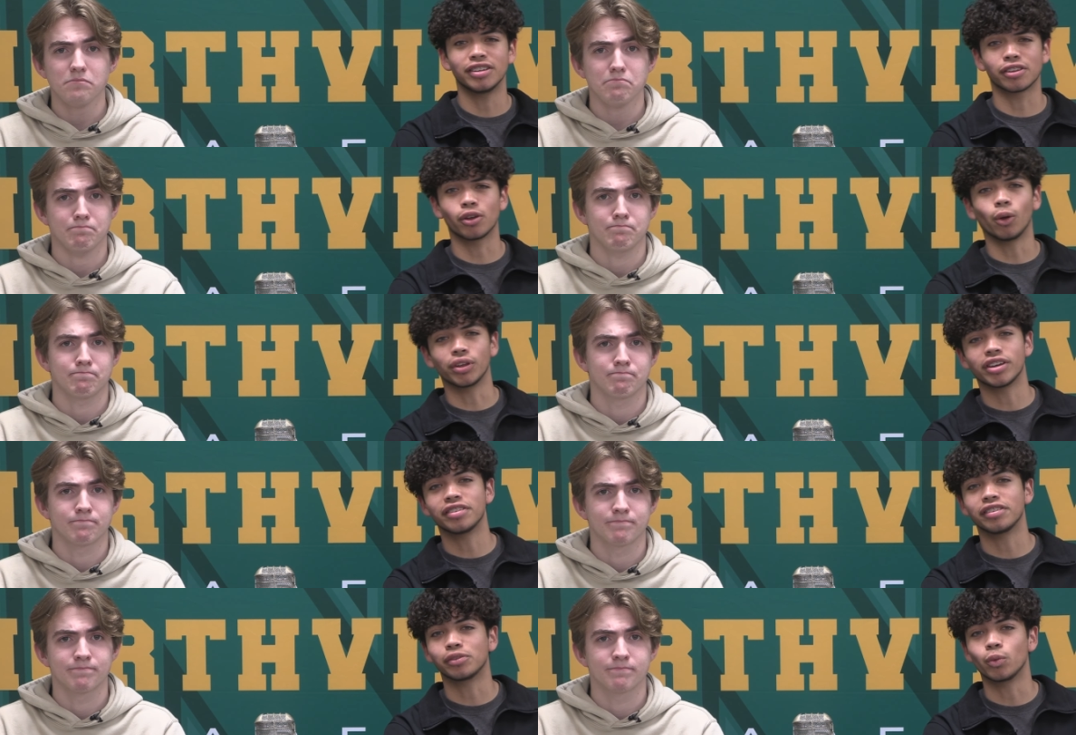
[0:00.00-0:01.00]
Speaker 1: these are the only
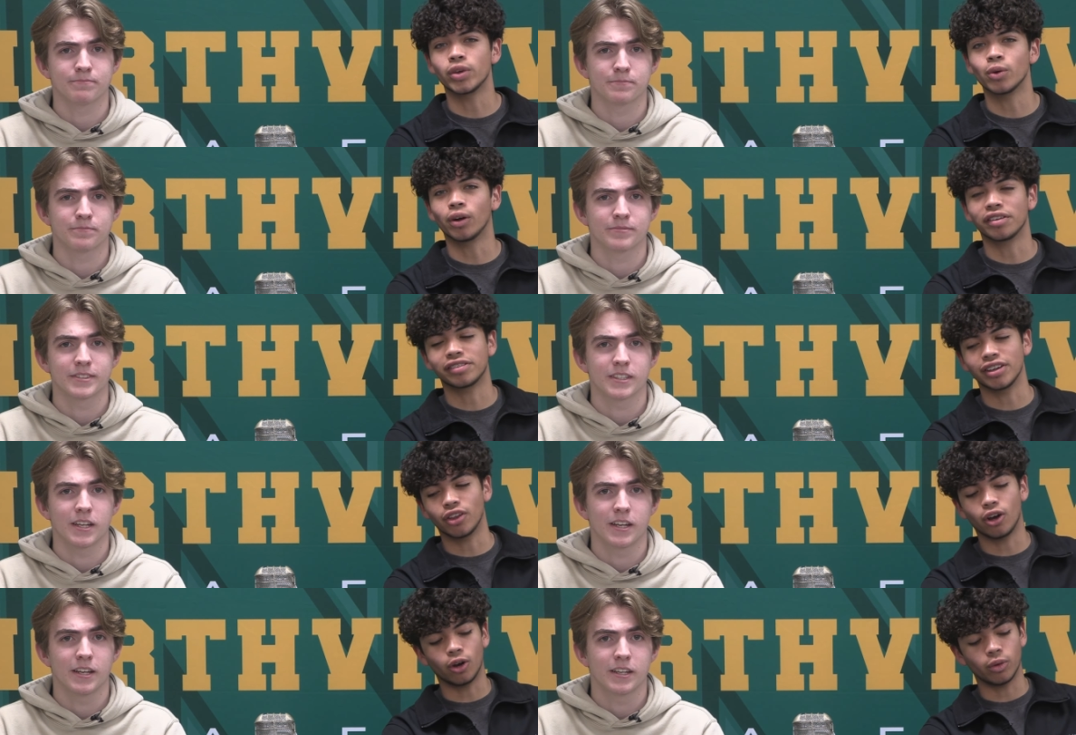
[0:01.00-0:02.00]
kisses we want to see in the
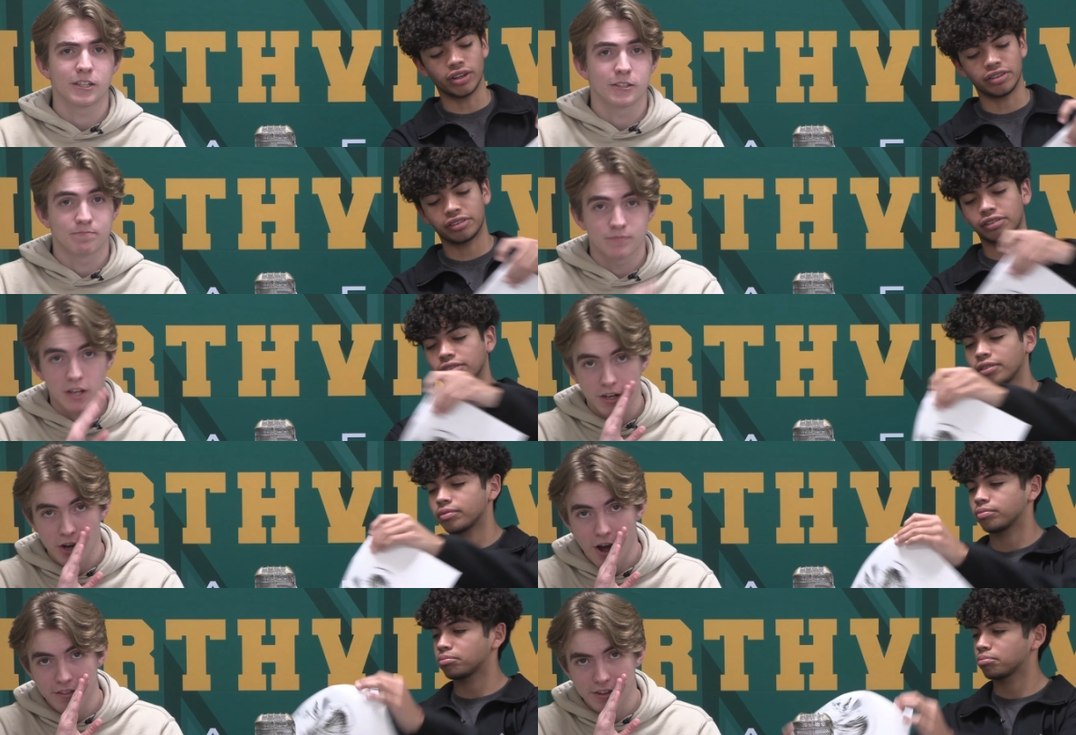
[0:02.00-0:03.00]
hallways.
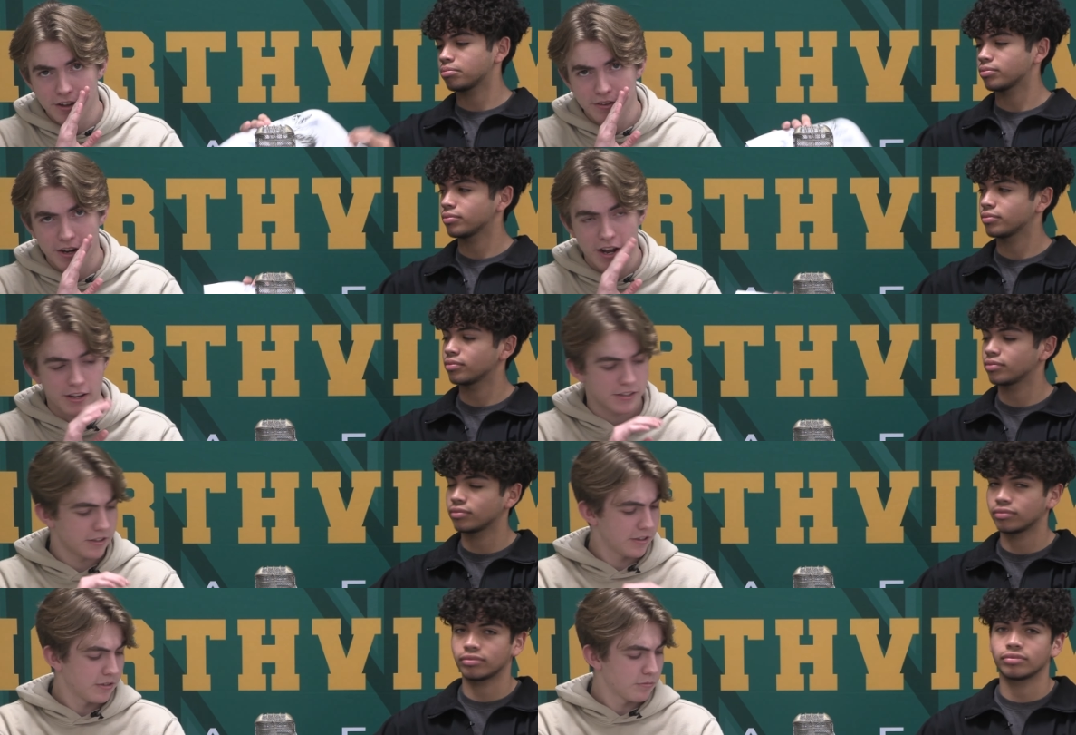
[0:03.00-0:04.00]
Speaker 2: Not the other kind.
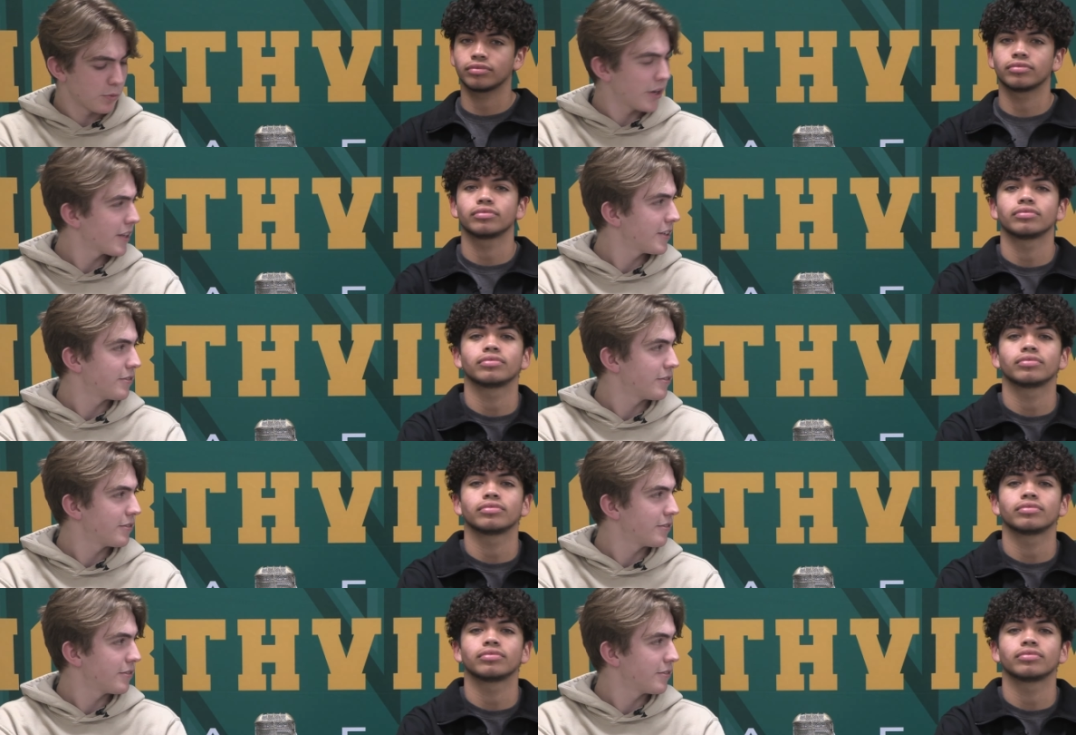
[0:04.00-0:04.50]
Really?